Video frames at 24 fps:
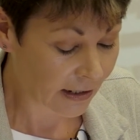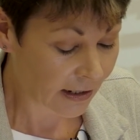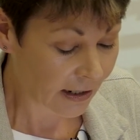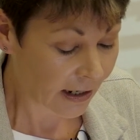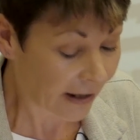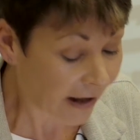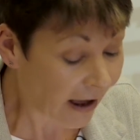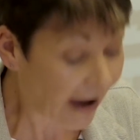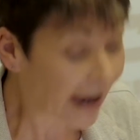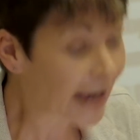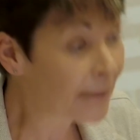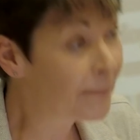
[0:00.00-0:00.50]

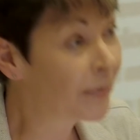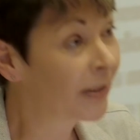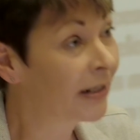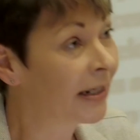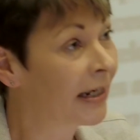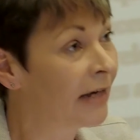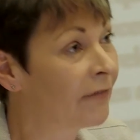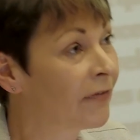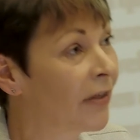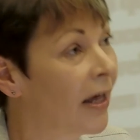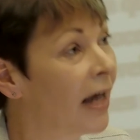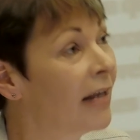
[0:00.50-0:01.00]
And I
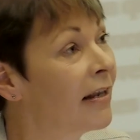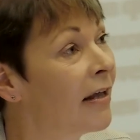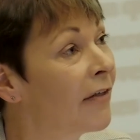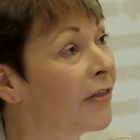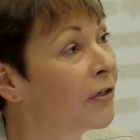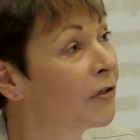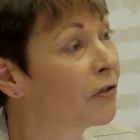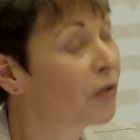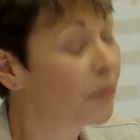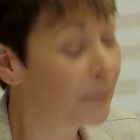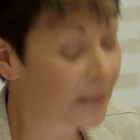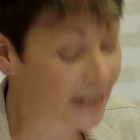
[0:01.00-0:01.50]
believe that another
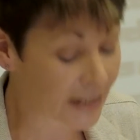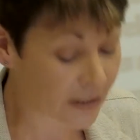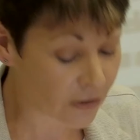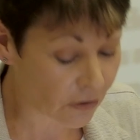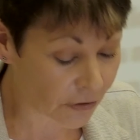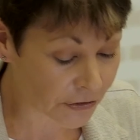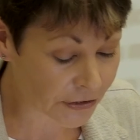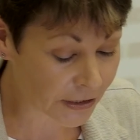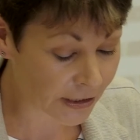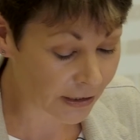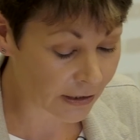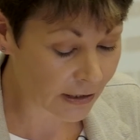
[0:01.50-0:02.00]
Europe is
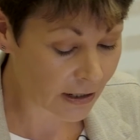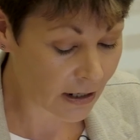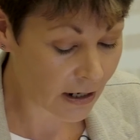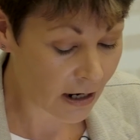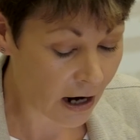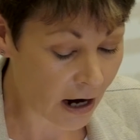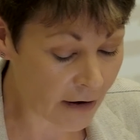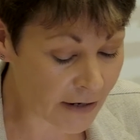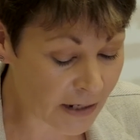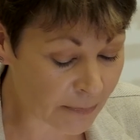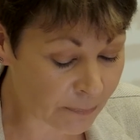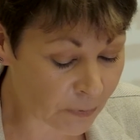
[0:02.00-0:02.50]
not
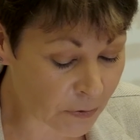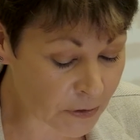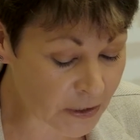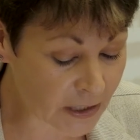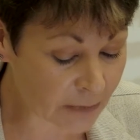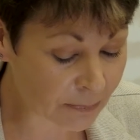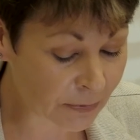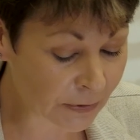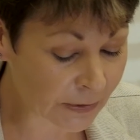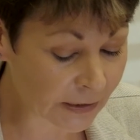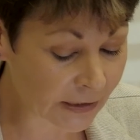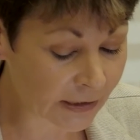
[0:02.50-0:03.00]
only
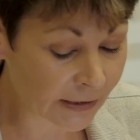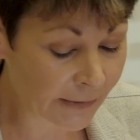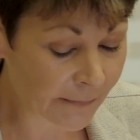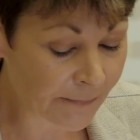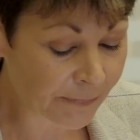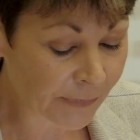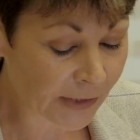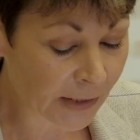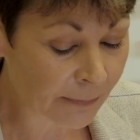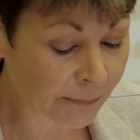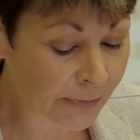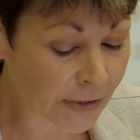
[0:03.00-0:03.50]
possible,
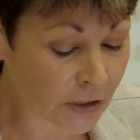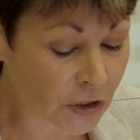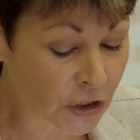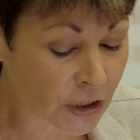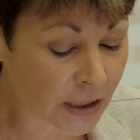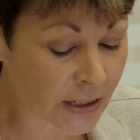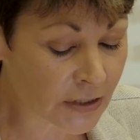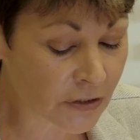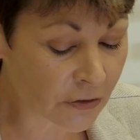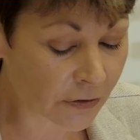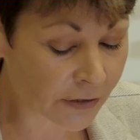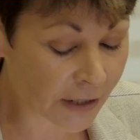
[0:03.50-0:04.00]
but
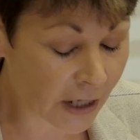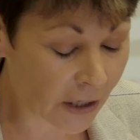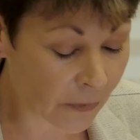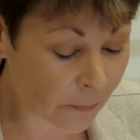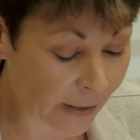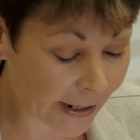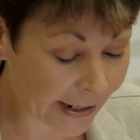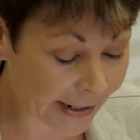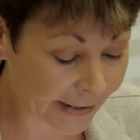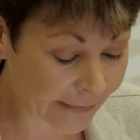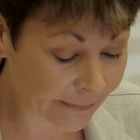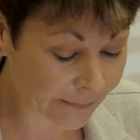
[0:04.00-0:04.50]
she is on her
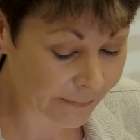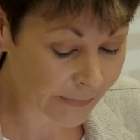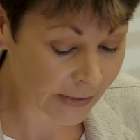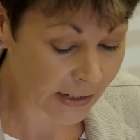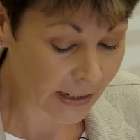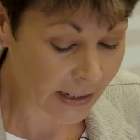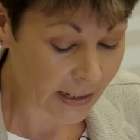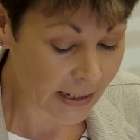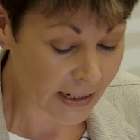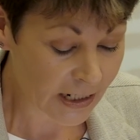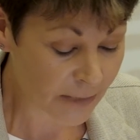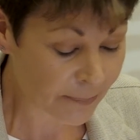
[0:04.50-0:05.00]
way.
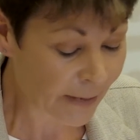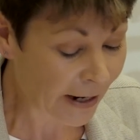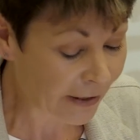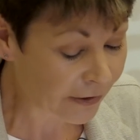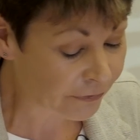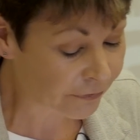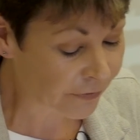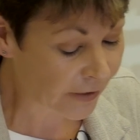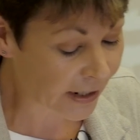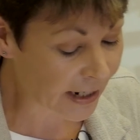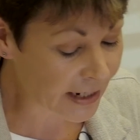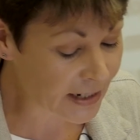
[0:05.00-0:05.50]
To
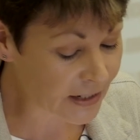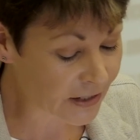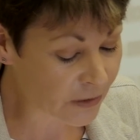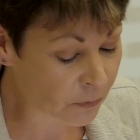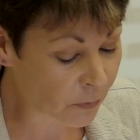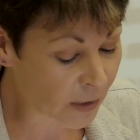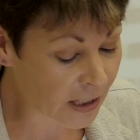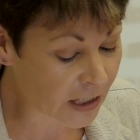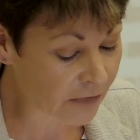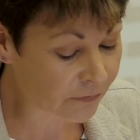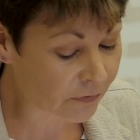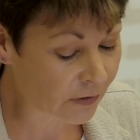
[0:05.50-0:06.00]
paraphrase the
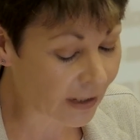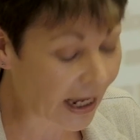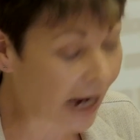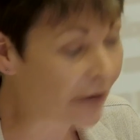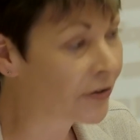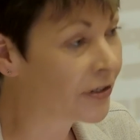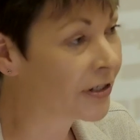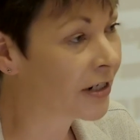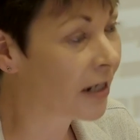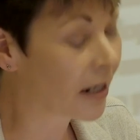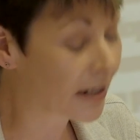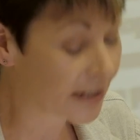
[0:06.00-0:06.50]
wonderful
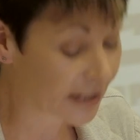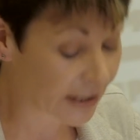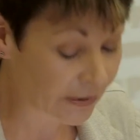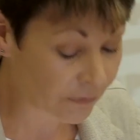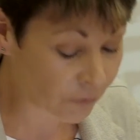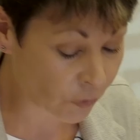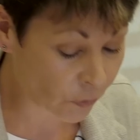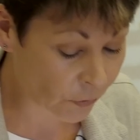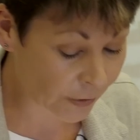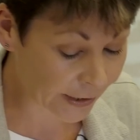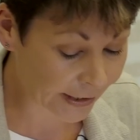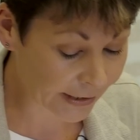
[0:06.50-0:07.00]
Arundhati
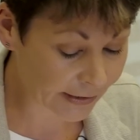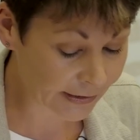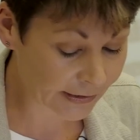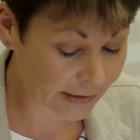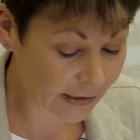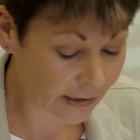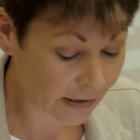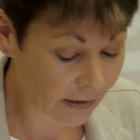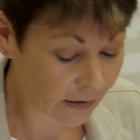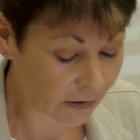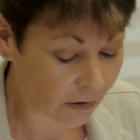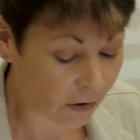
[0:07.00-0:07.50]
Roy,
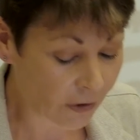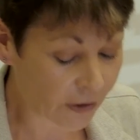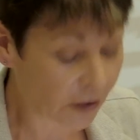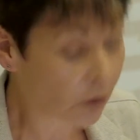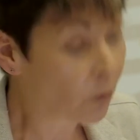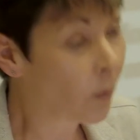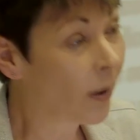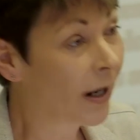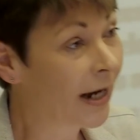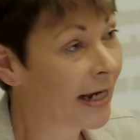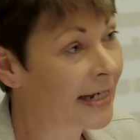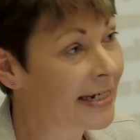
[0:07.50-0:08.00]
on a
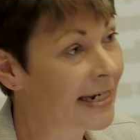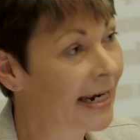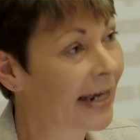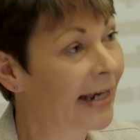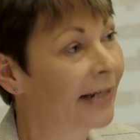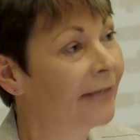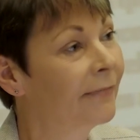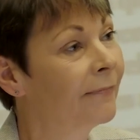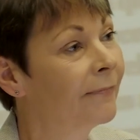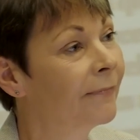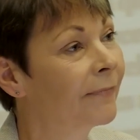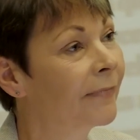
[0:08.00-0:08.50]
quiet
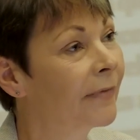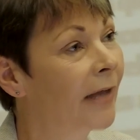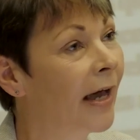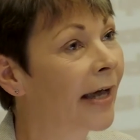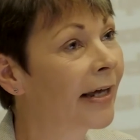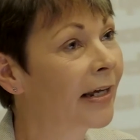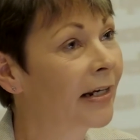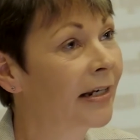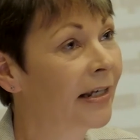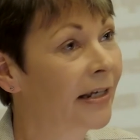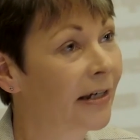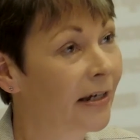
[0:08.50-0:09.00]
day, I
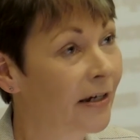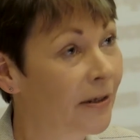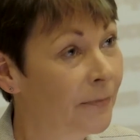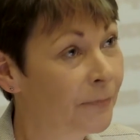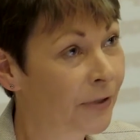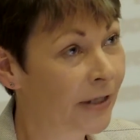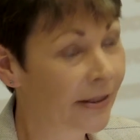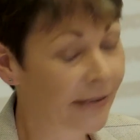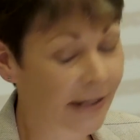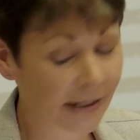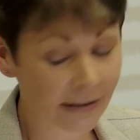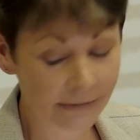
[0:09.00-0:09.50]
can hear her
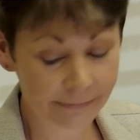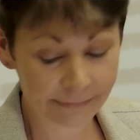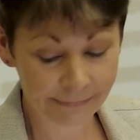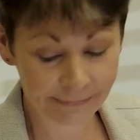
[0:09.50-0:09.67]
breathing.